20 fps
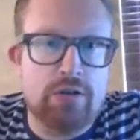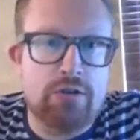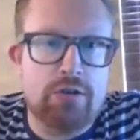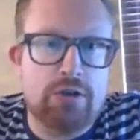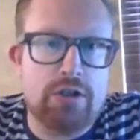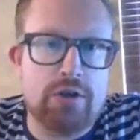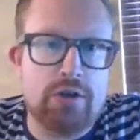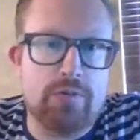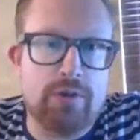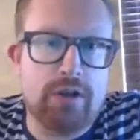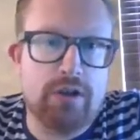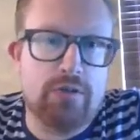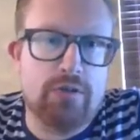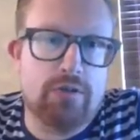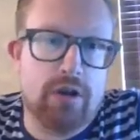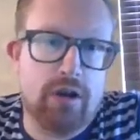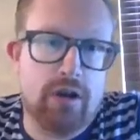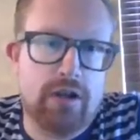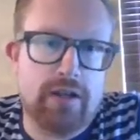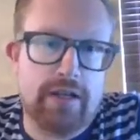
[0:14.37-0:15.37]
So when you
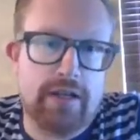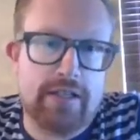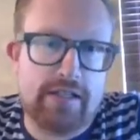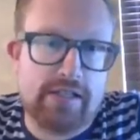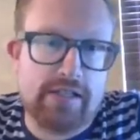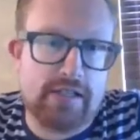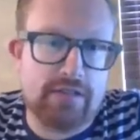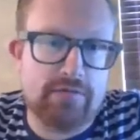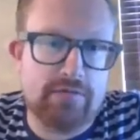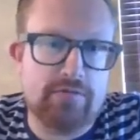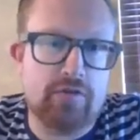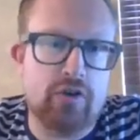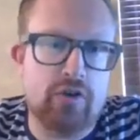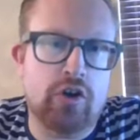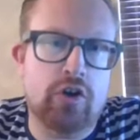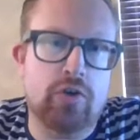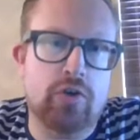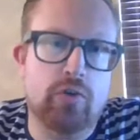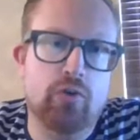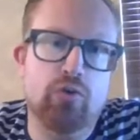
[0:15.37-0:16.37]
write a lesson,
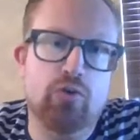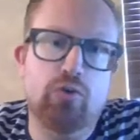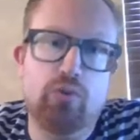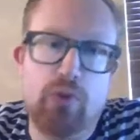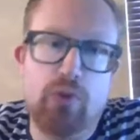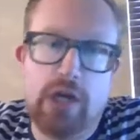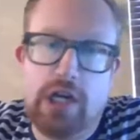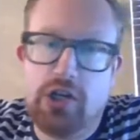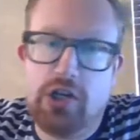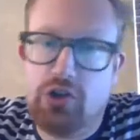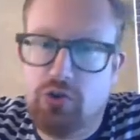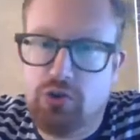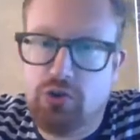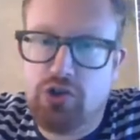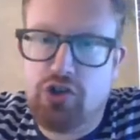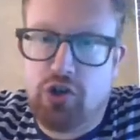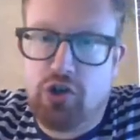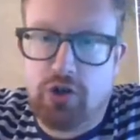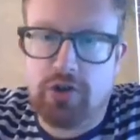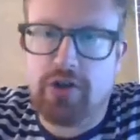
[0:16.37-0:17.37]
you need to
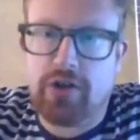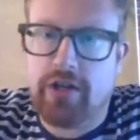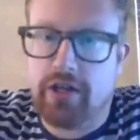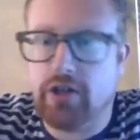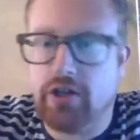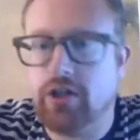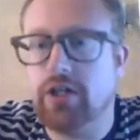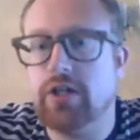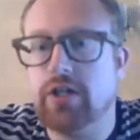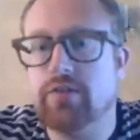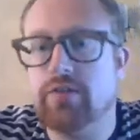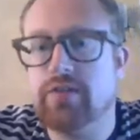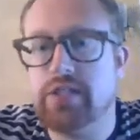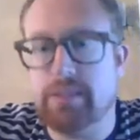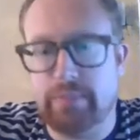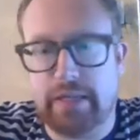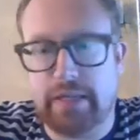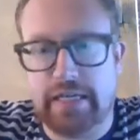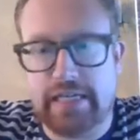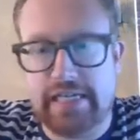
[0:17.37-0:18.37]
start thinking of
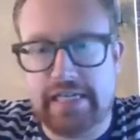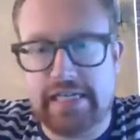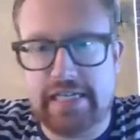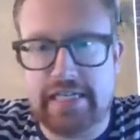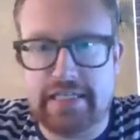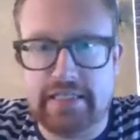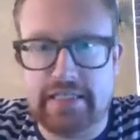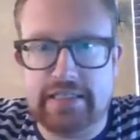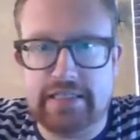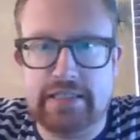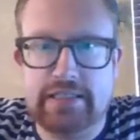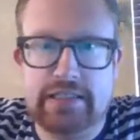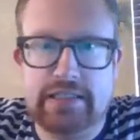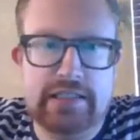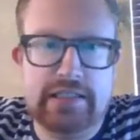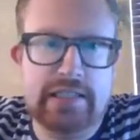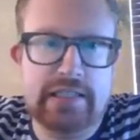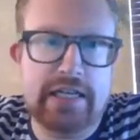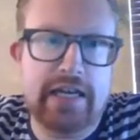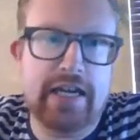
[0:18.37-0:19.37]
some ideas,
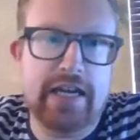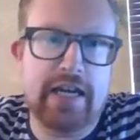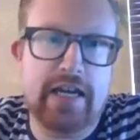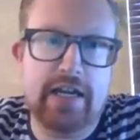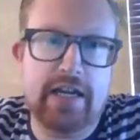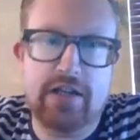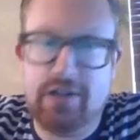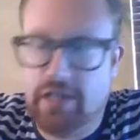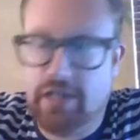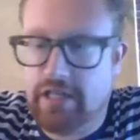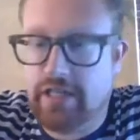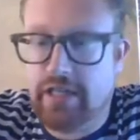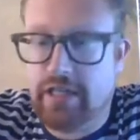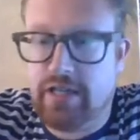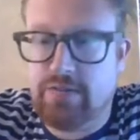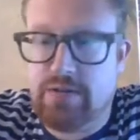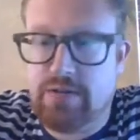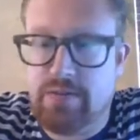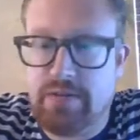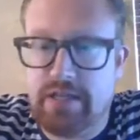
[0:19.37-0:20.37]
and you need to
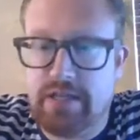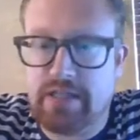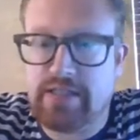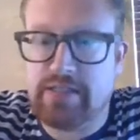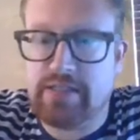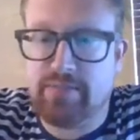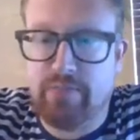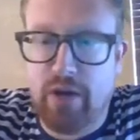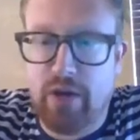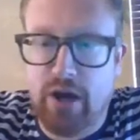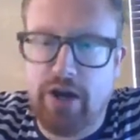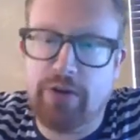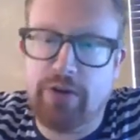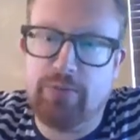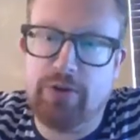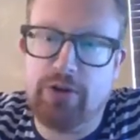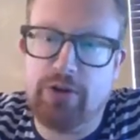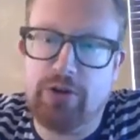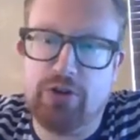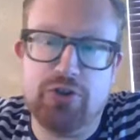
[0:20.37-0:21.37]
keep some things in mind
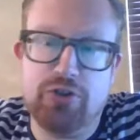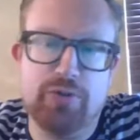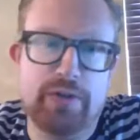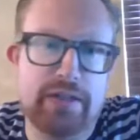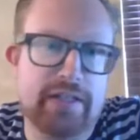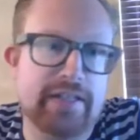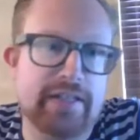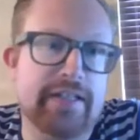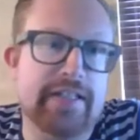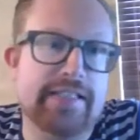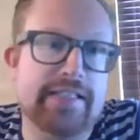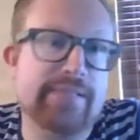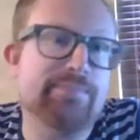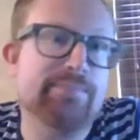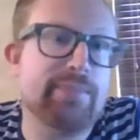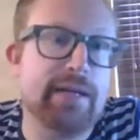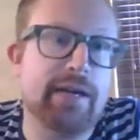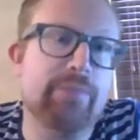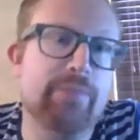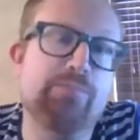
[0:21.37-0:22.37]
when you're doing that
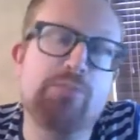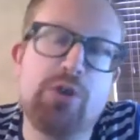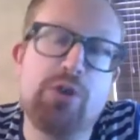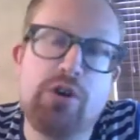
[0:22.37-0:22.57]
lesson plan.